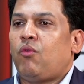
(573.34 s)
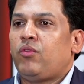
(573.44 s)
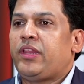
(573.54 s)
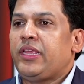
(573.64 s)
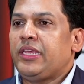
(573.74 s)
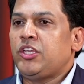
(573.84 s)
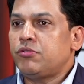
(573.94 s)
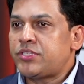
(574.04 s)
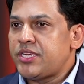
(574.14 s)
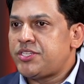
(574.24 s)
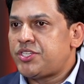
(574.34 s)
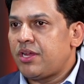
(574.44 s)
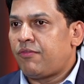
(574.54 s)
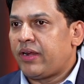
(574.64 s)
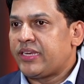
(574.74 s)
the usage,
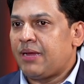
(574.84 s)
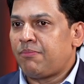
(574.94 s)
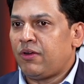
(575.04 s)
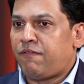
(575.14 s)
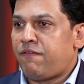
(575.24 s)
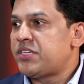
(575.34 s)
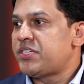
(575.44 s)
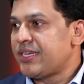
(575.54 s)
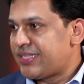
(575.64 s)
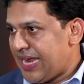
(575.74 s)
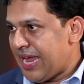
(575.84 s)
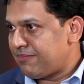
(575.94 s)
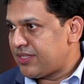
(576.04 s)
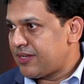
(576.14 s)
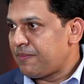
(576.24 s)
for example, of phishing
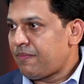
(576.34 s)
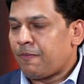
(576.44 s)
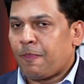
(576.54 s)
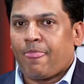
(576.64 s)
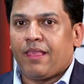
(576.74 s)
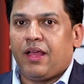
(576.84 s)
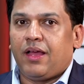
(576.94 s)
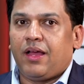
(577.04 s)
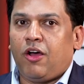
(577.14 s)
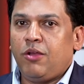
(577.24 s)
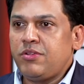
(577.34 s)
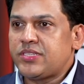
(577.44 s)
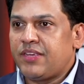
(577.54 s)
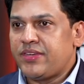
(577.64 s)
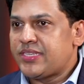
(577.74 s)
scams,
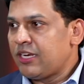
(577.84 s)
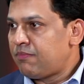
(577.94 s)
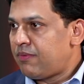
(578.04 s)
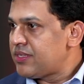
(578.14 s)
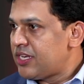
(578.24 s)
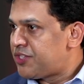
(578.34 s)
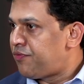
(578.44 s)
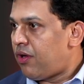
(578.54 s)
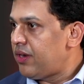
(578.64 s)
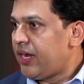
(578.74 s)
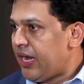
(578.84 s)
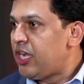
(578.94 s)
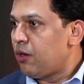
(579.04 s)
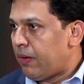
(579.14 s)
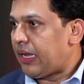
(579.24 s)
almost every second person is falling
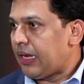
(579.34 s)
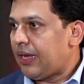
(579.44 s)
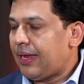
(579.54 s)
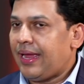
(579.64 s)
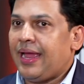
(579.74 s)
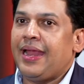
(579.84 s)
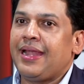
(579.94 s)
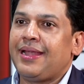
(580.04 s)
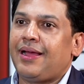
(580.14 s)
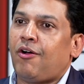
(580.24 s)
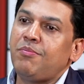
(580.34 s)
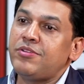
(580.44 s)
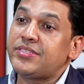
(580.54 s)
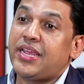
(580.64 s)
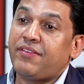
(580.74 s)
into it. And
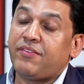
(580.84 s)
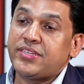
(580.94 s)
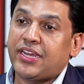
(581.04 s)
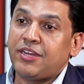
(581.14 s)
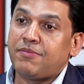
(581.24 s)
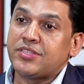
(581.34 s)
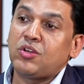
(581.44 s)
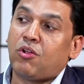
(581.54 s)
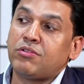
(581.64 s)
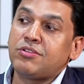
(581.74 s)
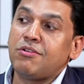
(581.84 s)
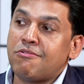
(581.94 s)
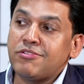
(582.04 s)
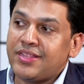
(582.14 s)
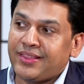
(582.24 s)
almost every second person also
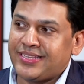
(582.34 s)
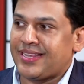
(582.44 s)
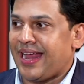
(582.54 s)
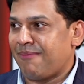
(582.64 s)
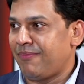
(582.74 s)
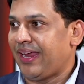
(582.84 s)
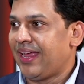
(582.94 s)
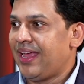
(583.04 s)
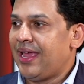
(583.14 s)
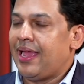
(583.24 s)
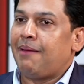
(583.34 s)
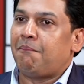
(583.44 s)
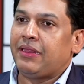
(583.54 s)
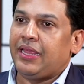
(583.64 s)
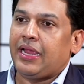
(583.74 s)
knows that these are happening,
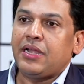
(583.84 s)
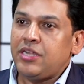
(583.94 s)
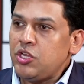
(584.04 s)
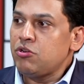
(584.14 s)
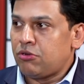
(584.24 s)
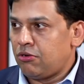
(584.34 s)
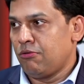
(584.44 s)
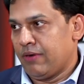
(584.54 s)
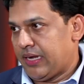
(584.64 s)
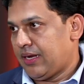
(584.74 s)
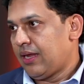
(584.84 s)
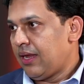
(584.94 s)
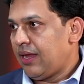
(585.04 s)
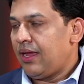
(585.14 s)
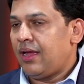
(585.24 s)
but they continue to do it.
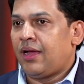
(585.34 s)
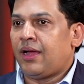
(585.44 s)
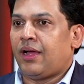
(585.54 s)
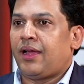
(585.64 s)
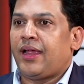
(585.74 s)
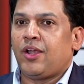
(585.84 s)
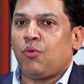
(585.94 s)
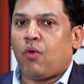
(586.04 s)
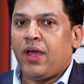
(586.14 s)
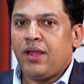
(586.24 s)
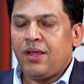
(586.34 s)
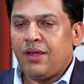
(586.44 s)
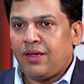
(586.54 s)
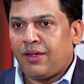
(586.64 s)
And one,